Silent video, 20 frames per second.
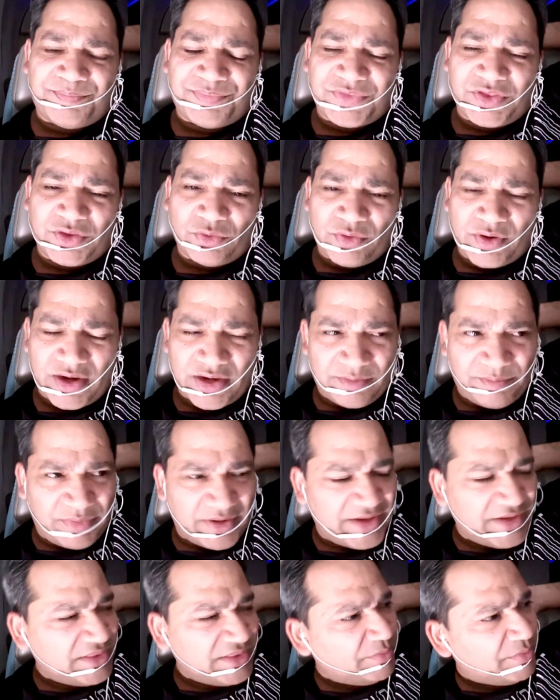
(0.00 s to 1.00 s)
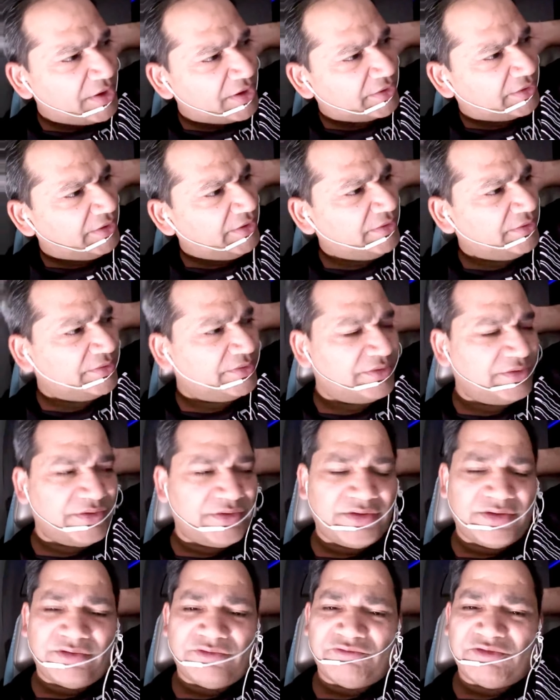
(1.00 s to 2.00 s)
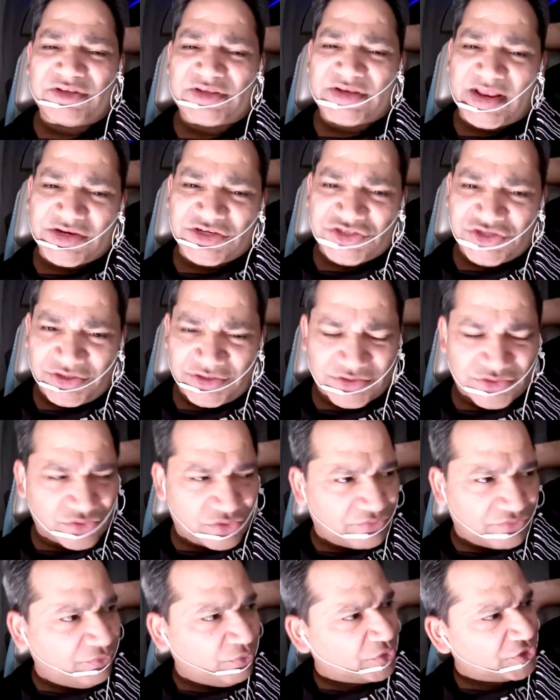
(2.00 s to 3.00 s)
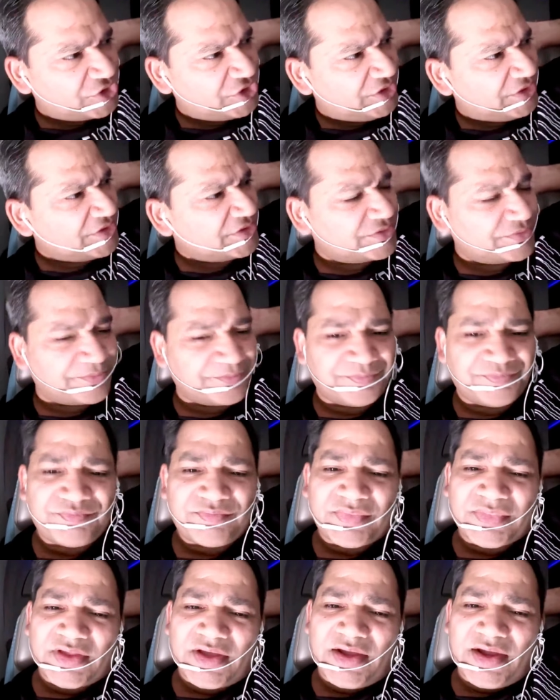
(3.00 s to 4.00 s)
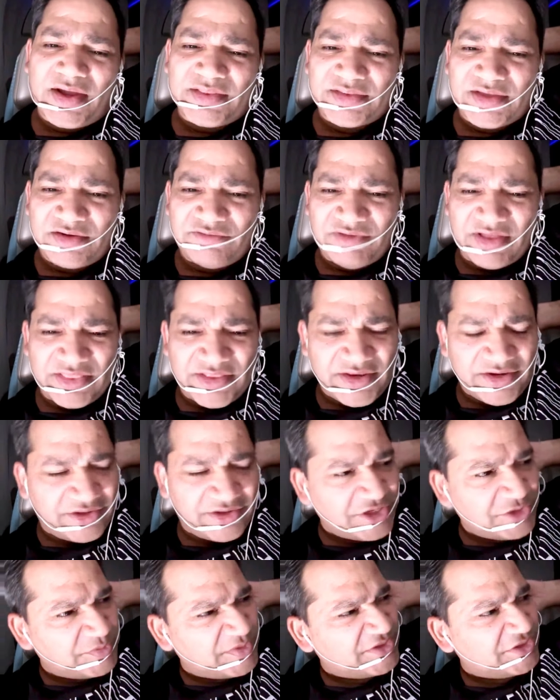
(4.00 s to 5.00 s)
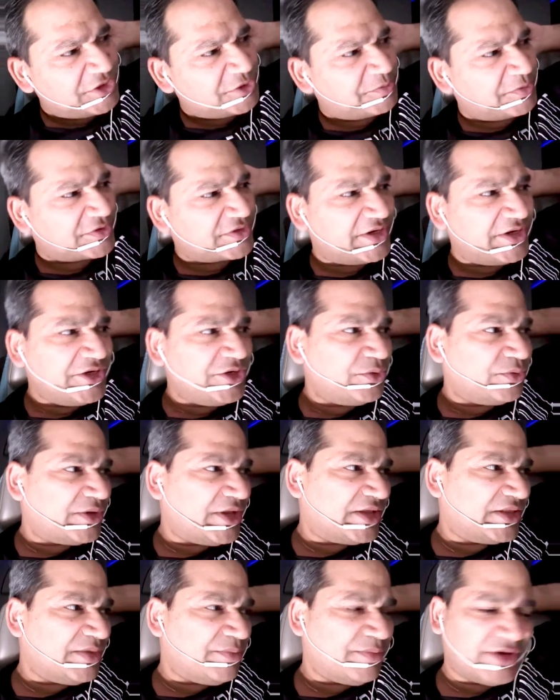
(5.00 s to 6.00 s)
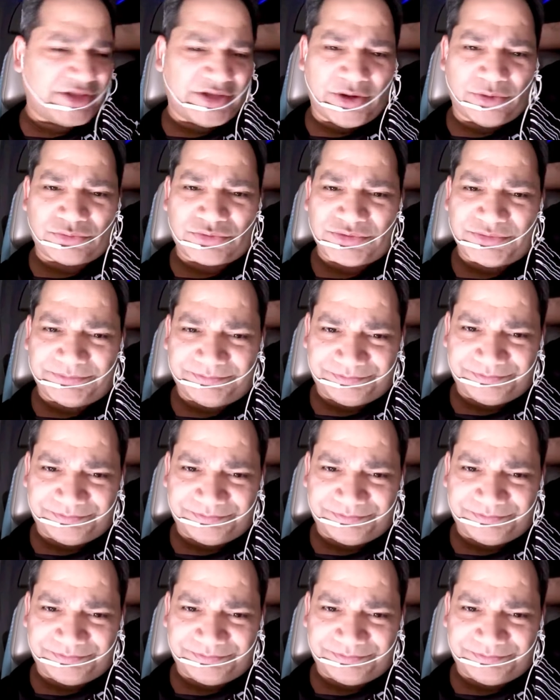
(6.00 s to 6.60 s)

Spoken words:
you know, and play in the market with 10 shares or 4 shares, and then when they increase by 6%, you take the money out.